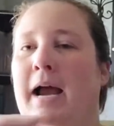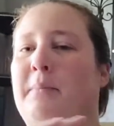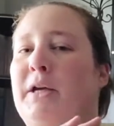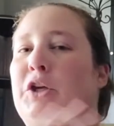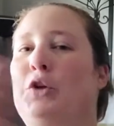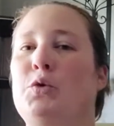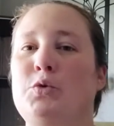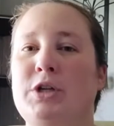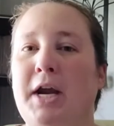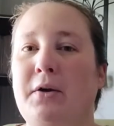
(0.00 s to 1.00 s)
I'm a
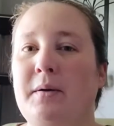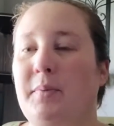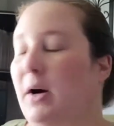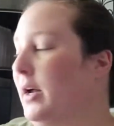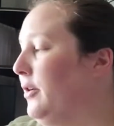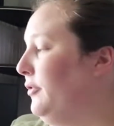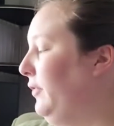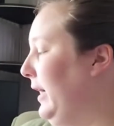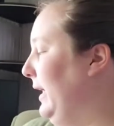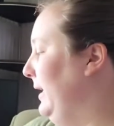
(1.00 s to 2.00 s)
huge Harry Potter
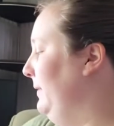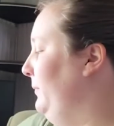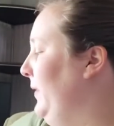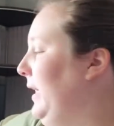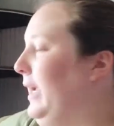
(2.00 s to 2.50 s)
fan,